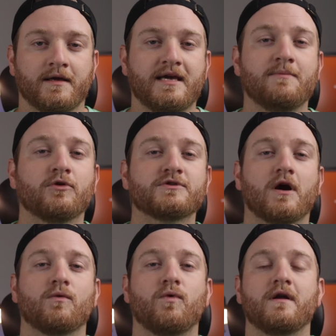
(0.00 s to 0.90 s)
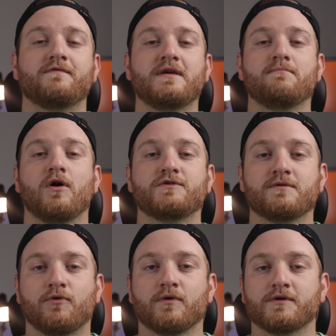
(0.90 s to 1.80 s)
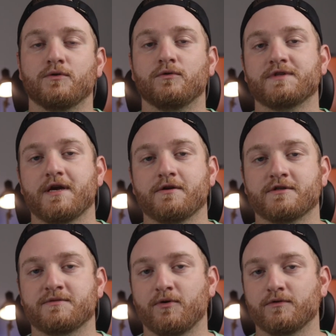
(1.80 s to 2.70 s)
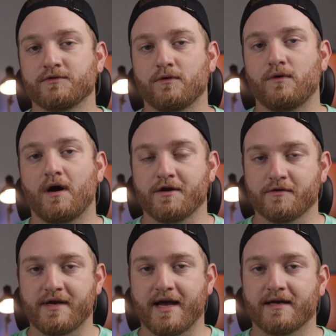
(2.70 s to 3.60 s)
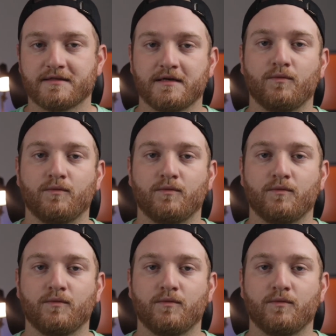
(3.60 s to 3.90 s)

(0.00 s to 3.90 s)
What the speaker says: Keyboards are one of the most important tools at your disposal on your desk,